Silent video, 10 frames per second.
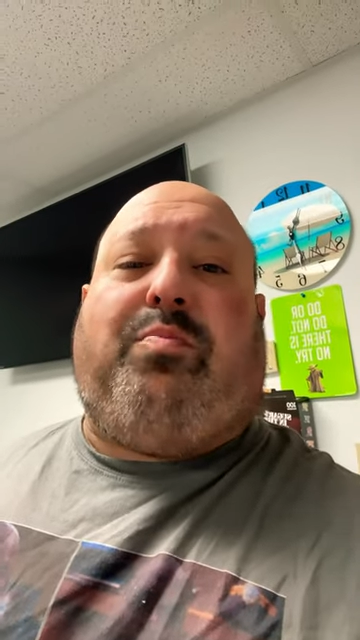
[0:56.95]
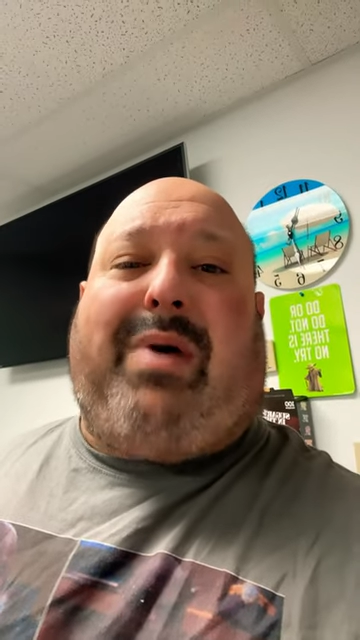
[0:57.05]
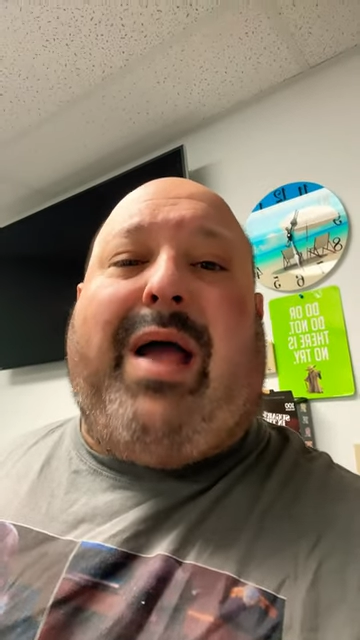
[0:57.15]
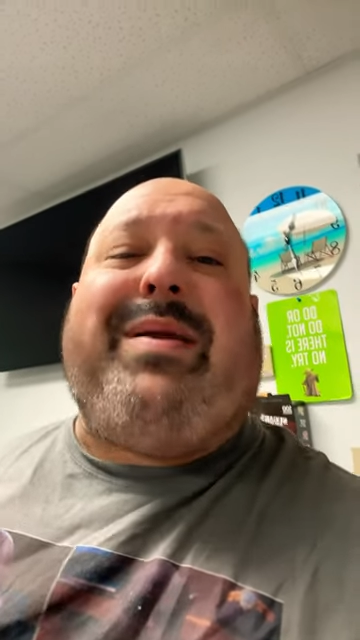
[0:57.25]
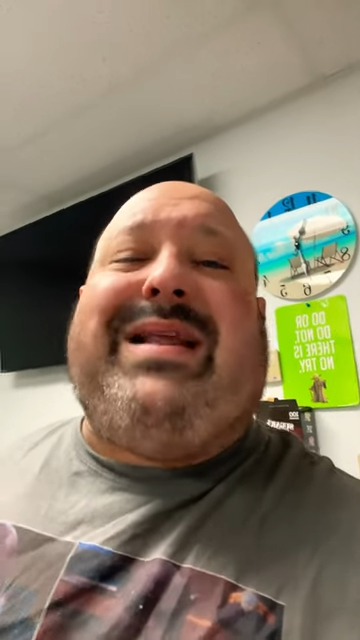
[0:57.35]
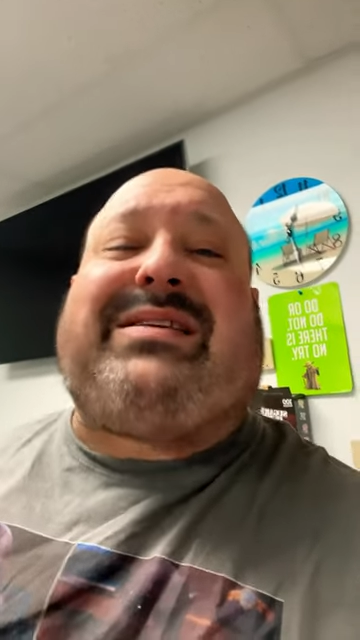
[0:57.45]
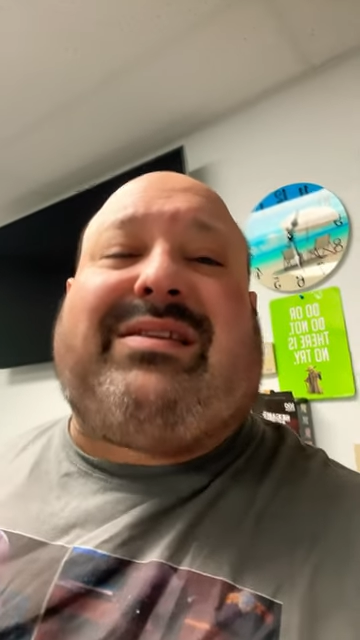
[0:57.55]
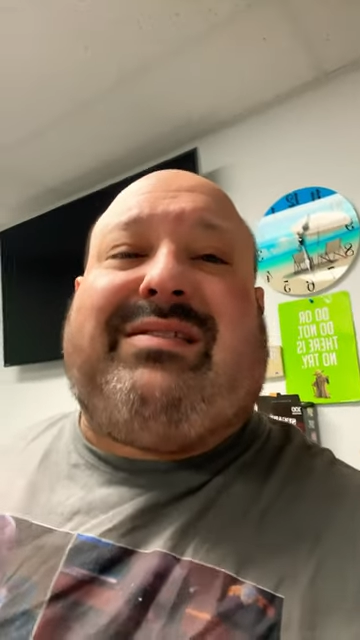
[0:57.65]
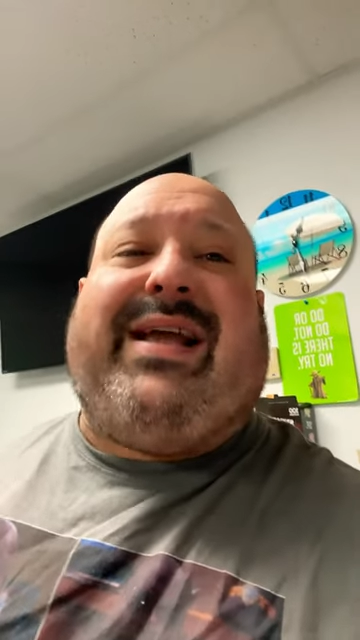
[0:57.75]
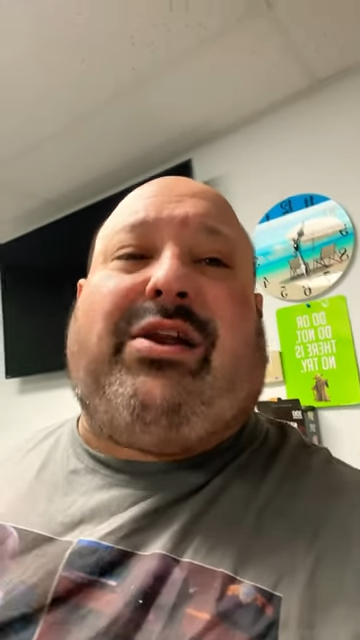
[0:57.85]
Miami needs to
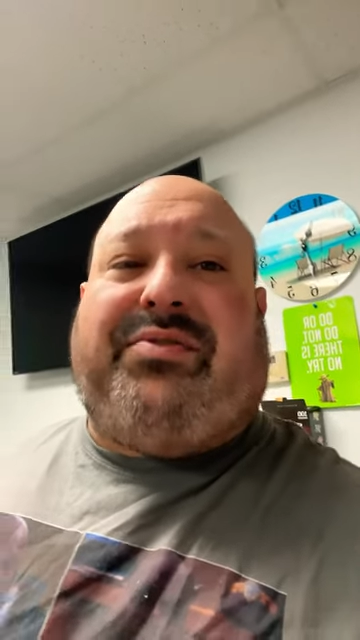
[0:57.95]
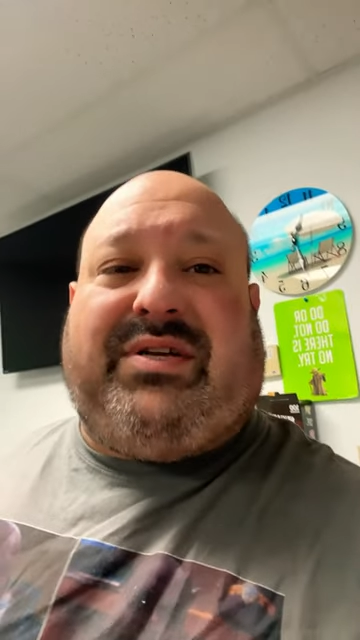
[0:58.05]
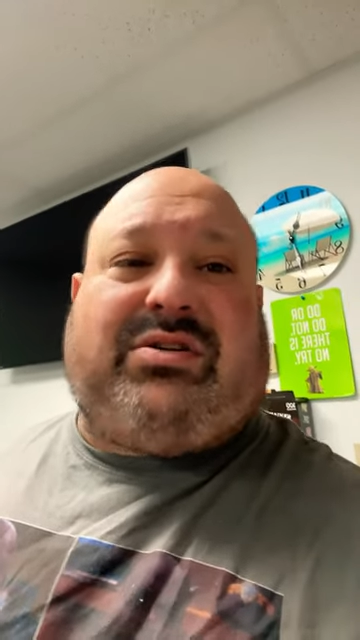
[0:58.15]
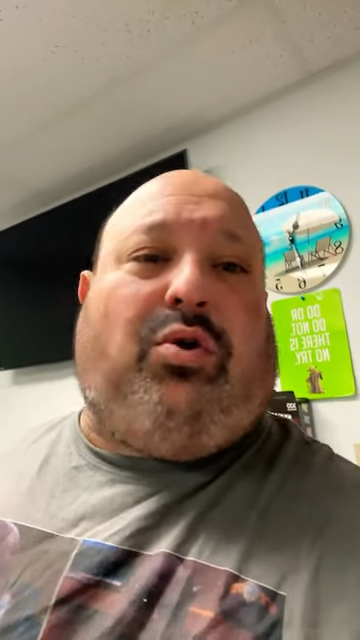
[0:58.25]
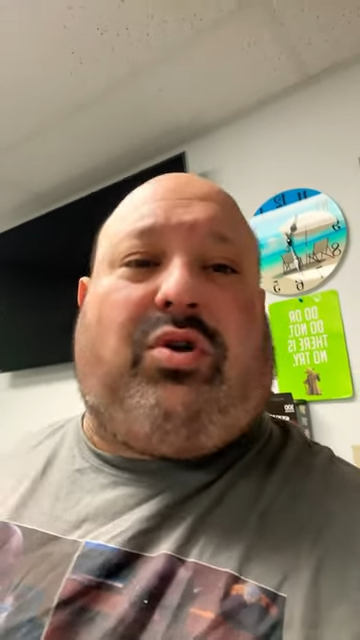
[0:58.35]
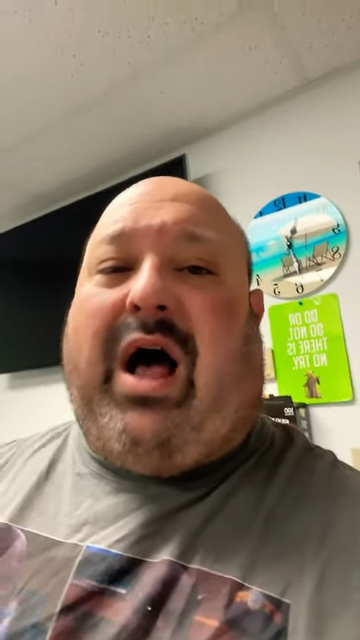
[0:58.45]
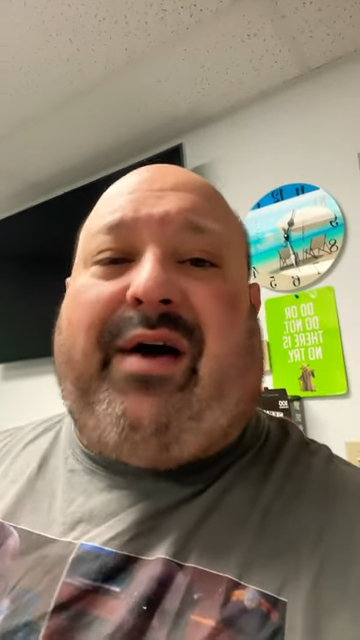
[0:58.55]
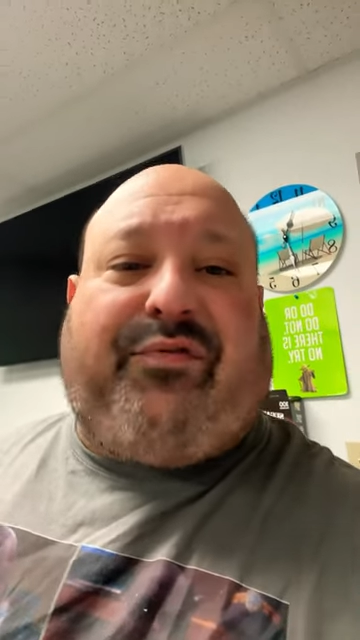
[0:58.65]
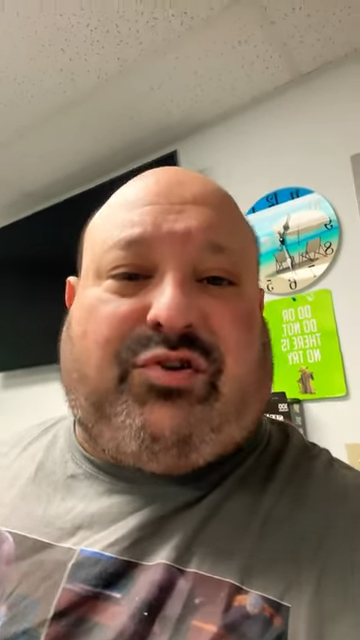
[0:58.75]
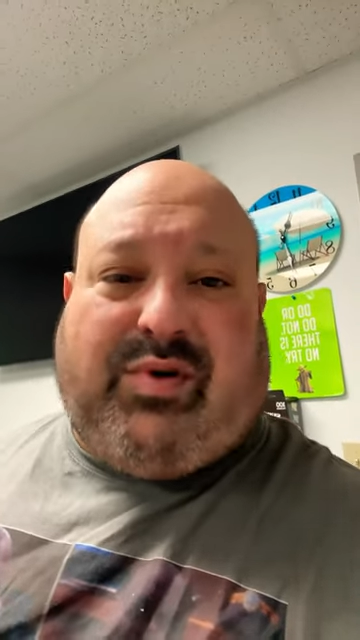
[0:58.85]
lead on this whole
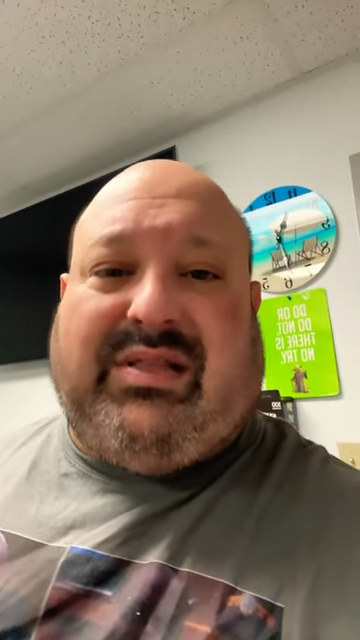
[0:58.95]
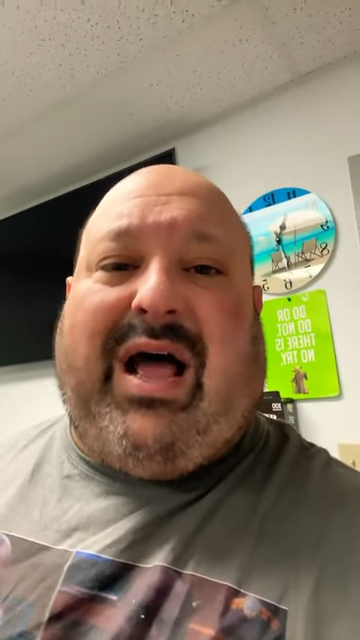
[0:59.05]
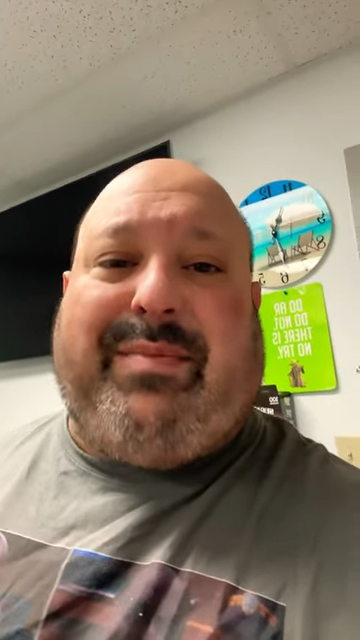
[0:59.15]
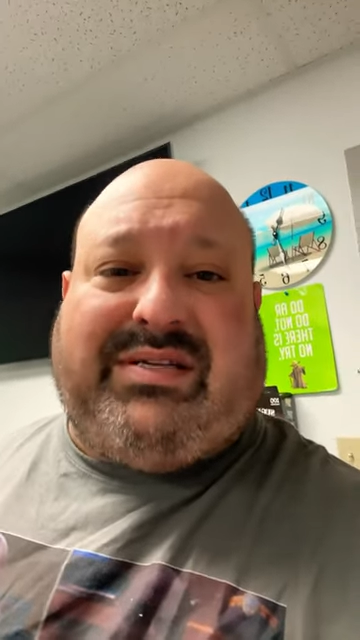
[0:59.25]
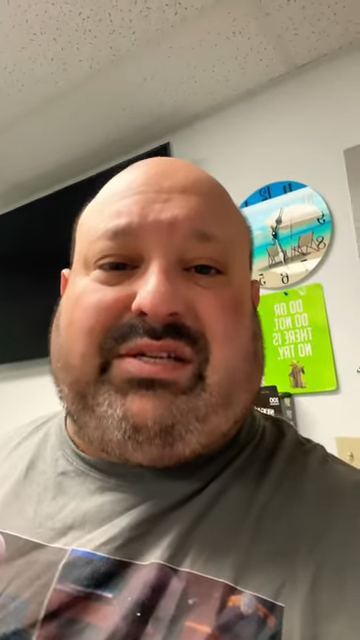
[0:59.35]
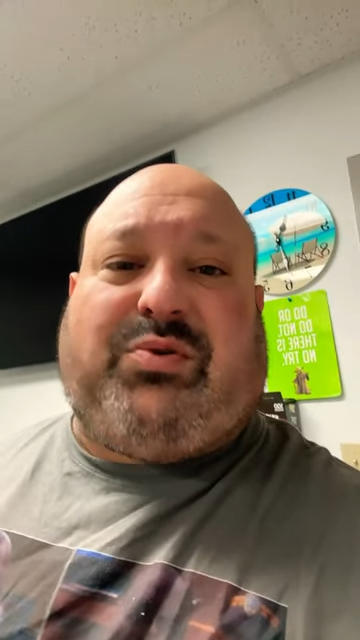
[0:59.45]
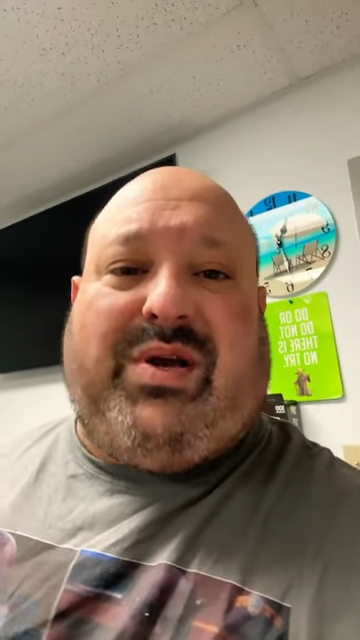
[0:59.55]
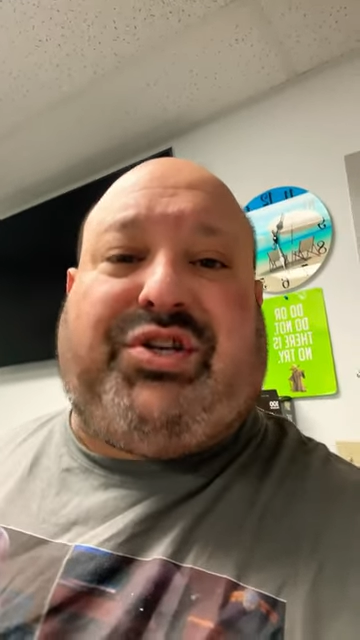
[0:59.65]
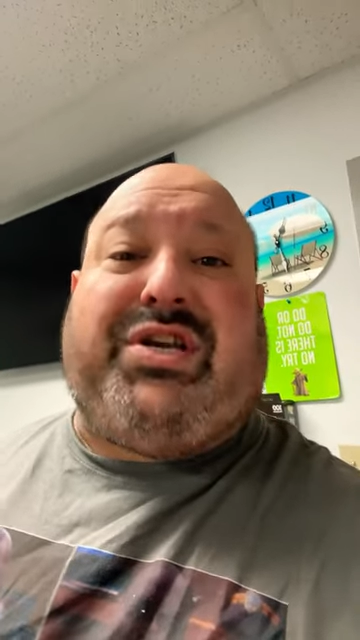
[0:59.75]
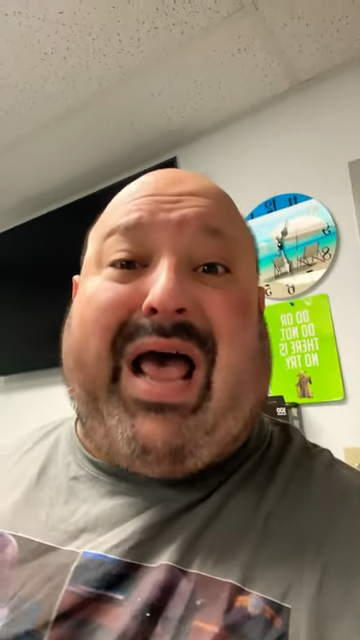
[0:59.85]
conference realignment situation